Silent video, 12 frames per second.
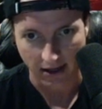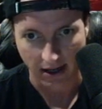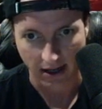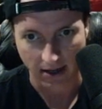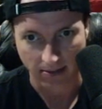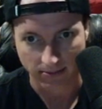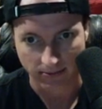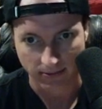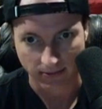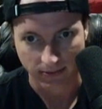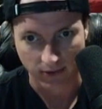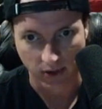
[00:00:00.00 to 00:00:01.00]
Um,
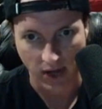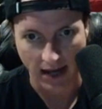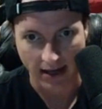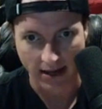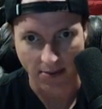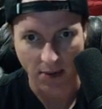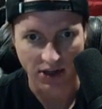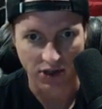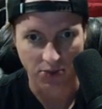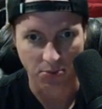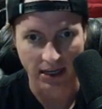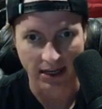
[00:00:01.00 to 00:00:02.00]
so yeah, it might just
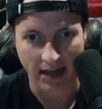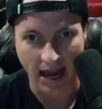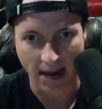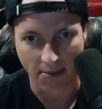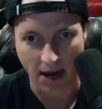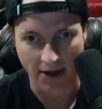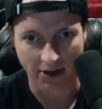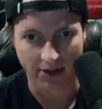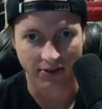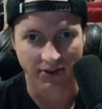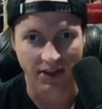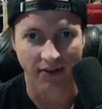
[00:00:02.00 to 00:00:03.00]
be an A minor
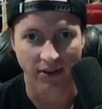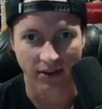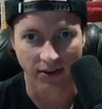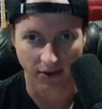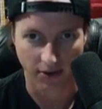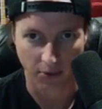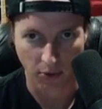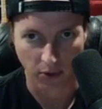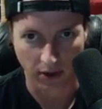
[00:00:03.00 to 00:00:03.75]
seventh that we want to